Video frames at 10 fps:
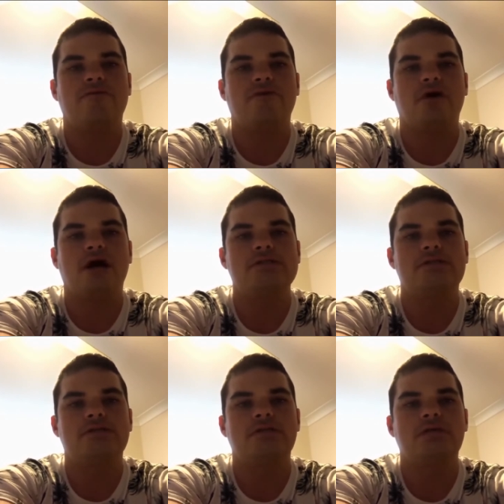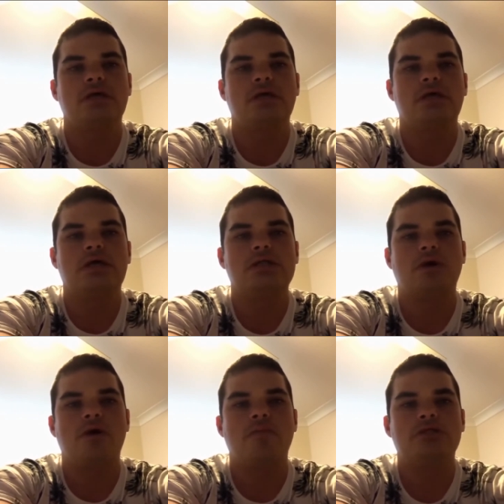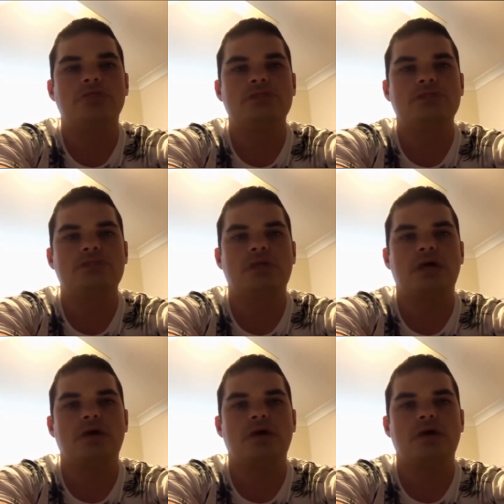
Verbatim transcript: of Christ and his accomplishments,